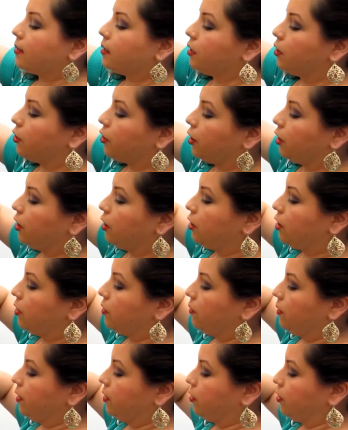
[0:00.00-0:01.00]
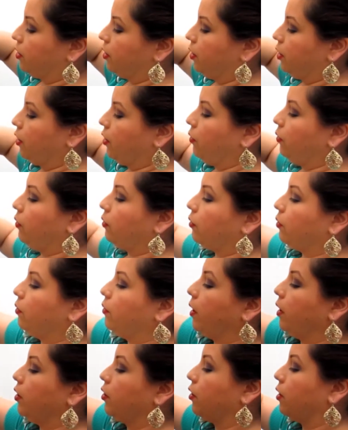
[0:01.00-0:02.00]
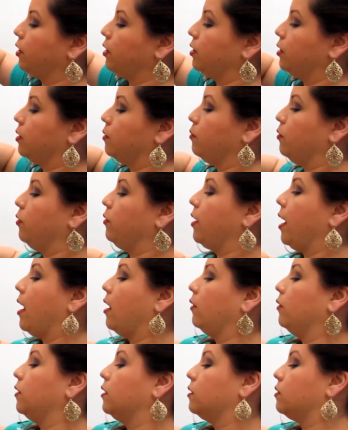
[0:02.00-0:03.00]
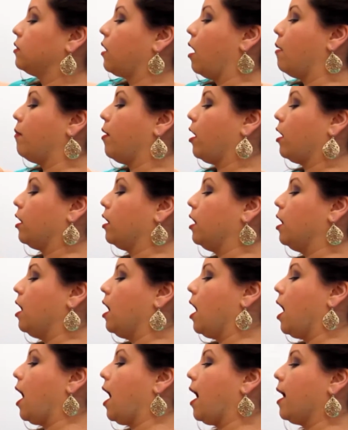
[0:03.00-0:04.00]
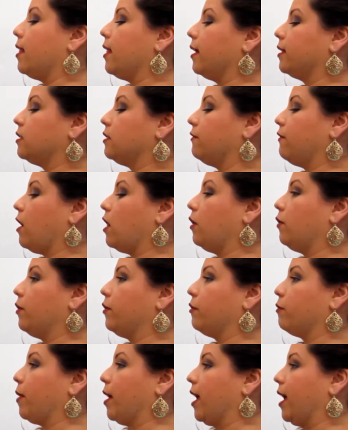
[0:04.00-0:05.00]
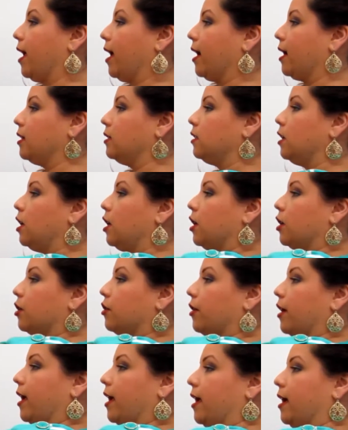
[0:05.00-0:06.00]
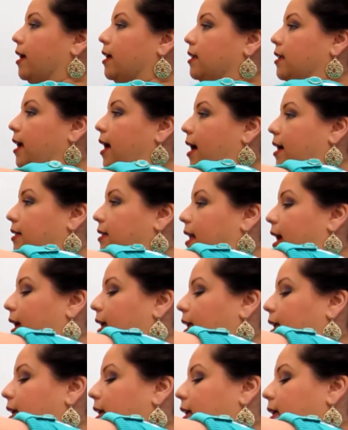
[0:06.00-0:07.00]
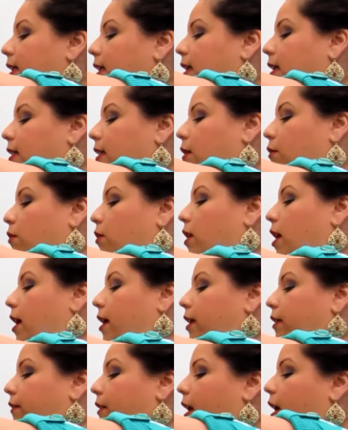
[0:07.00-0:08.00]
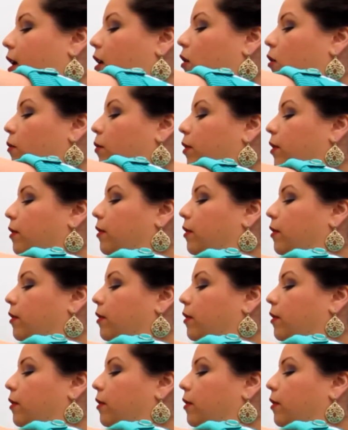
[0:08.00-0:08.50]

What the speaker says: thing you're gonna do is you're gonna go through and you're gonna smooth out this top part. I like to follow it with my hand. Your hand has that heat in it that will kind of help